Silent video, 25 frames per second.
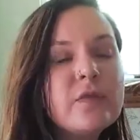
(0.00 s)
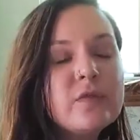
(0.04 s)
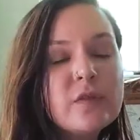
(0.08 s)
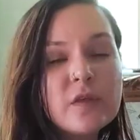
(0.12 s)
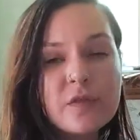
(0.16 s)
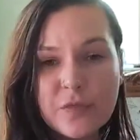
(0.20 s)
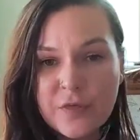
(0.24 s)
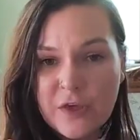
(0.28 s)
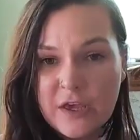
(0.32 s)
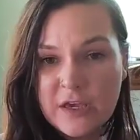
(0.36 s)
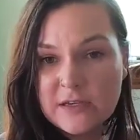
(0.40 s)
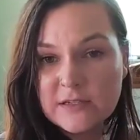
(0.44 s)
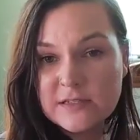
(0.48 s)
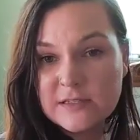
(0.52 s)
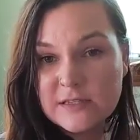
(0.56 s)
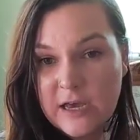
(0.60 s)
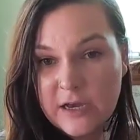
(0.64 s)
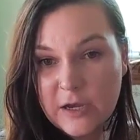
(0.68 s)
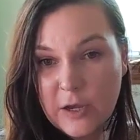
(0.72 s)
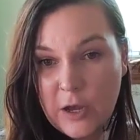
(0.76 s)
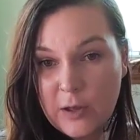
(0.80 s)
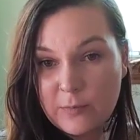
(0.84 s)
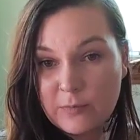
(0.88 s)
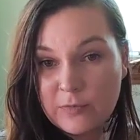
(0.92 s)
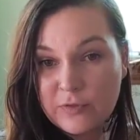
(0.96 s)
the things
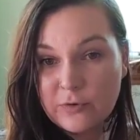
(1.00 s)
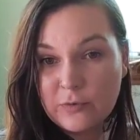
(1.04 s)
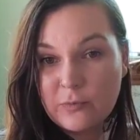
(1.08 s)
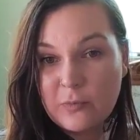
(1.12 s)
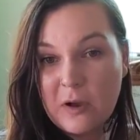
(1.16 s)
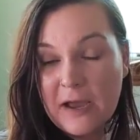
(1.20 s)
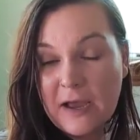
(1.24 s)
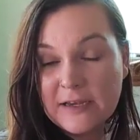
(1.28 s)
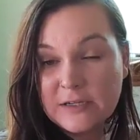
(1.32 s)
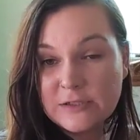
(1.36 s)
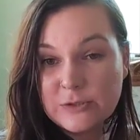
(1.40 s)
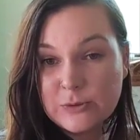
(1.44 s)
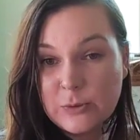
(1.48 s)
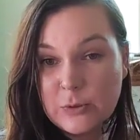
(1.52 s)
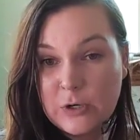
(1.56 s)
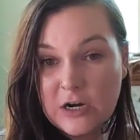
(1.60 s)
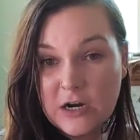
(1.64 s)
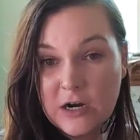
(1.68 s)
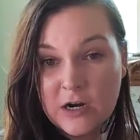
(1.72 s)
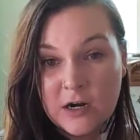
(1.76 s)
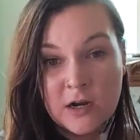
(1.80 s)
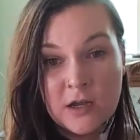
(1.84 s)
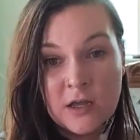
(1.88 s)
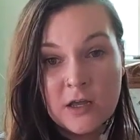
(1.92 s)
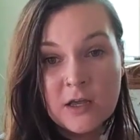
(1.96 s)
that come through my
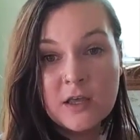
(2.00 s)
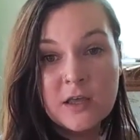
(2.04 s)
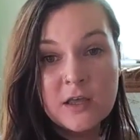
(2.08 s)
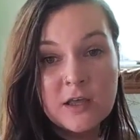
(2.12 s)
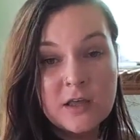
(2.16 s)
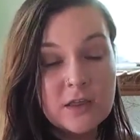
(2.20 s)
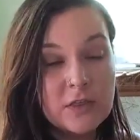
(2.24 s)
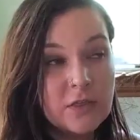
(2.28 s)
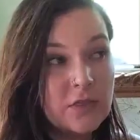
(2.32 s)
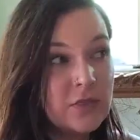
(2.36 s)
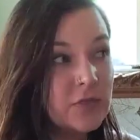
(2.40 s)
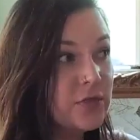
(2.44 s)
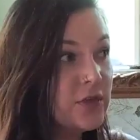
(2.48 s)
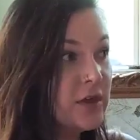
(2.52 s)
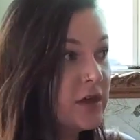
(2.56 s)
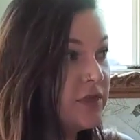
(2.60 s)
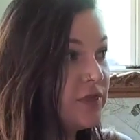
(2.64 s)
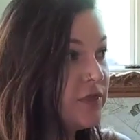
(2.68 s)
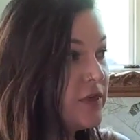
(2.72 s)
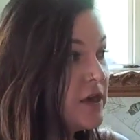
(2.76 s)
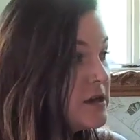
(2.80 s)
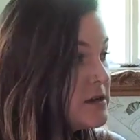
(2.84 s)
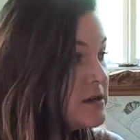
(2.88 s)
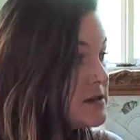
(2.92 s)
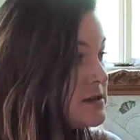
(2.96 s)
door the
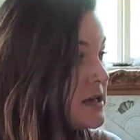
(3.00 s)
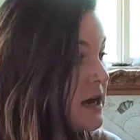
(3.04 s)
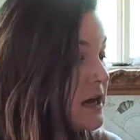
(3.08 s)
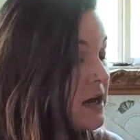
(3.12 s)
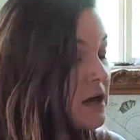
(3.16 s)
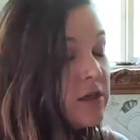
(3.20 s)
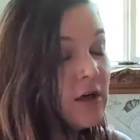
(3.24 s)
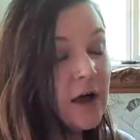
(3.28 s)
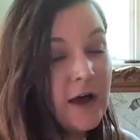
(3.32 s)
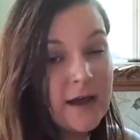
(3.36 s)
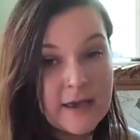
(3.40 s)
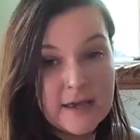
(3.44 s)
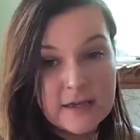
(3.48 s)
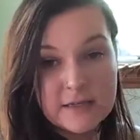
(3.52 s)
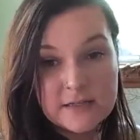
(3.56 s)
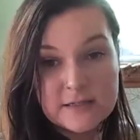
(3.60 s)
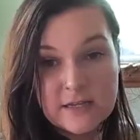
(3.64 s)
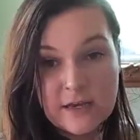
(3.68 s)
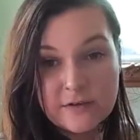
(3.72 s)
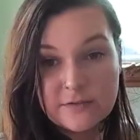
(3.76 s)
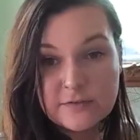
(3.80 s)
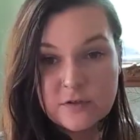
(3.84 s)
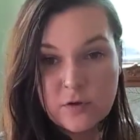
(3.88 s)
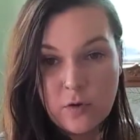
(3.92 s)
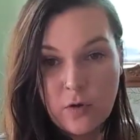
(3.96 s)
things that
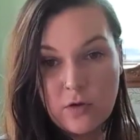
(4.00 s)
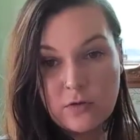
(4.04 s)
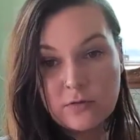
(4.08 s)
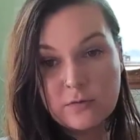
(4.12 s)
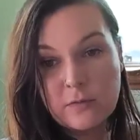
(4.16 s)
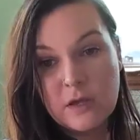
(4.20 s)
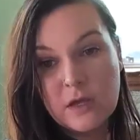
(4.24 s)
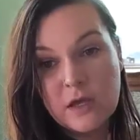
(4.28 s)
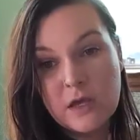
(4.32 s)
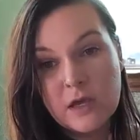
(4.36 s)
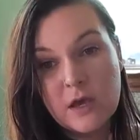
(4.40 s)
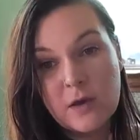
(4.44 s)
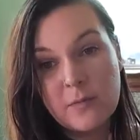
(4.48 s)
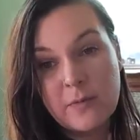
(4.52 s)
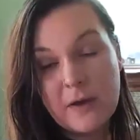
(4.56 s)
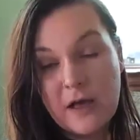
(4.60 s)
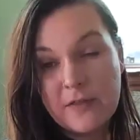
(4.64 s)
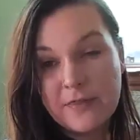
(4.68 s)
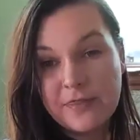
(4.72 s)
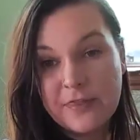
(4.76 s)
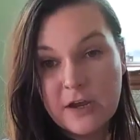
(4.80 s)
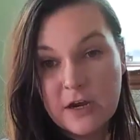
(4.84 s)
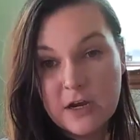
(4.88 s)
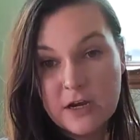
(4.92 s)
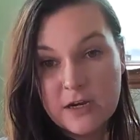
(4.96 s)
clients have told me
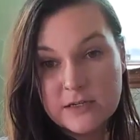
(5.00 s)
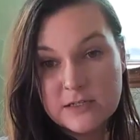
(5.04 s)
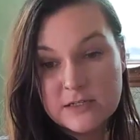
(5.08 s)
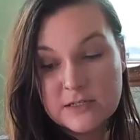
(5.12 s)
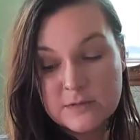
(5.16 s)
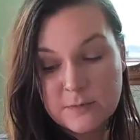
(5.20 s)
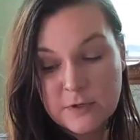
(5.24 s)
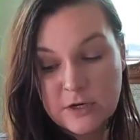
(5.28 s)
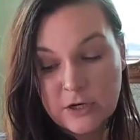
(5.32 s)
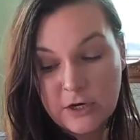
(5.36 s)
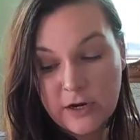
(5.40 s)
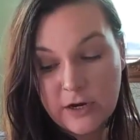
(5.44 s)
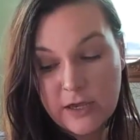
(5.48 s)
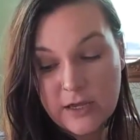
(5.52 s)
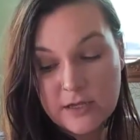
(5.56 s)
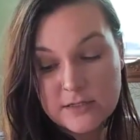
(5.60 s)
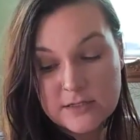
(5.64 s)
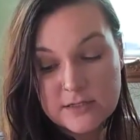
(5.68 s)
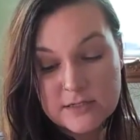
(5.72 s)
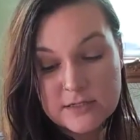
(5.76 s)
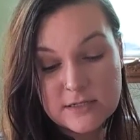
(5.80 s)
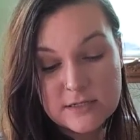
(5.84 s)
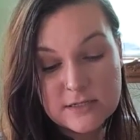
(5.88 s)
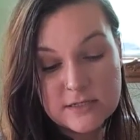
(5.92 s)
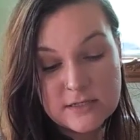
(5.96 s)
about their
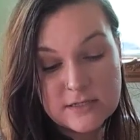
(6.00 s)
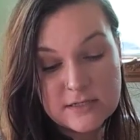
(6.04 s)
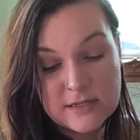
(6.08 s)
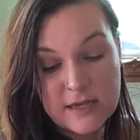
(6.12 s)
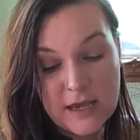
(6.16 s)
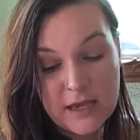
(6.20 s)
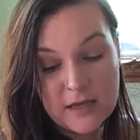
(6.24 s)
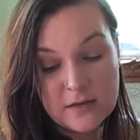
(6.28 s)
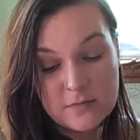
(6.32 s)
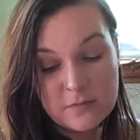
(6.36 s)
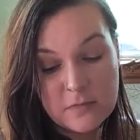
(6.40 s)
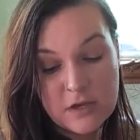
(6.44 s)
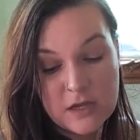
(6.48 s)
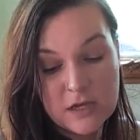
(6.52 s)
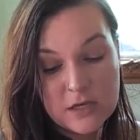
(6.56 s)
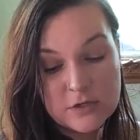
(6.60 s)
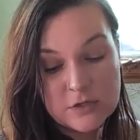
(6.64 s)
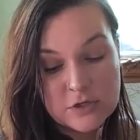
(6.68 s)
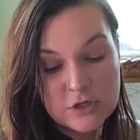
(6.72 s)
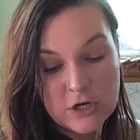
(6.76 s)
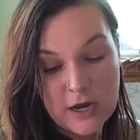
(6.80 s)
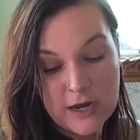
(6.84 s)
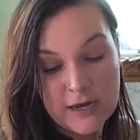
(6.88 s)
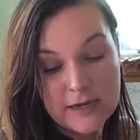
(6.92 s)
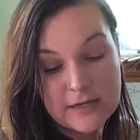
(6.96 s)
experiences and me
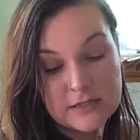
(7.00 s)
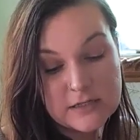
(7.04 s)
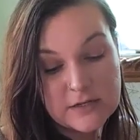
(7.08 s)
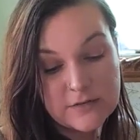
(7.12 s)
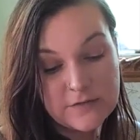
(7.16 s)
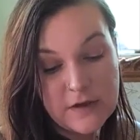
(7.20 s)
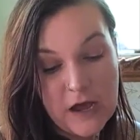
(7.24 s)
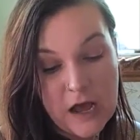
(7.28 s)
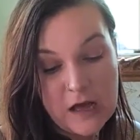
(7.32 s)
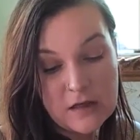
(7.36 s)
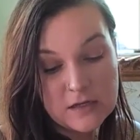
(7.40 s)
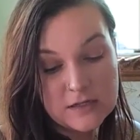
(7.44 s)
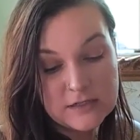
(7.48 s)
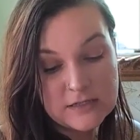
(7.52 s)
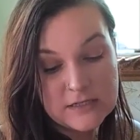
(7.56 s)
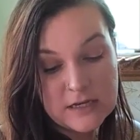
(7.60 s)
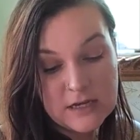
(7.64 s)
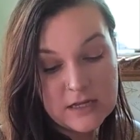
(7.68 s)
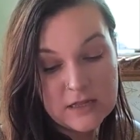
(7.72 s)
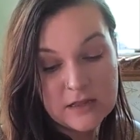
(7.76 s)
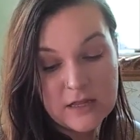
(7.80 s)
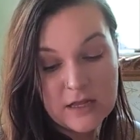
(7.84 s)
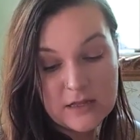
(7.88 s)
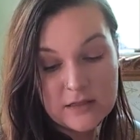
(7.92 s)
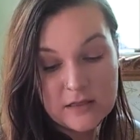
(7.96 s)
trying to
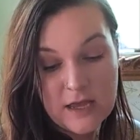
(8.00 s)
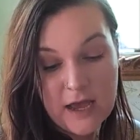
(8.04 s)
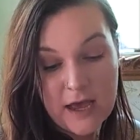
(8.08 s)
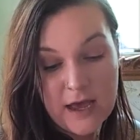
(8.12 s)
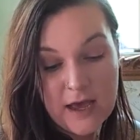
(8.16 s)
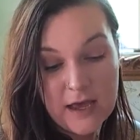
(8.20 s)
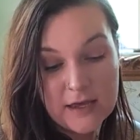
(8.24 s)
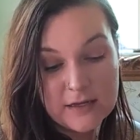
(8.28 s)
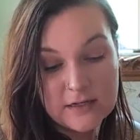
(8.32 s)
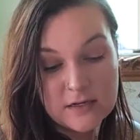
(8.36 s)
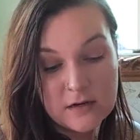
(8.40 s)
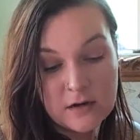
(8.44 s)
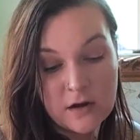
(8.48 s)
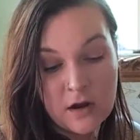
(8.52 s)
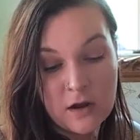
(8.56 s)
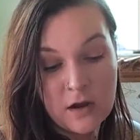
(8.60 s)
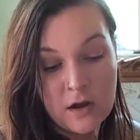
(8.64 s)
validate that that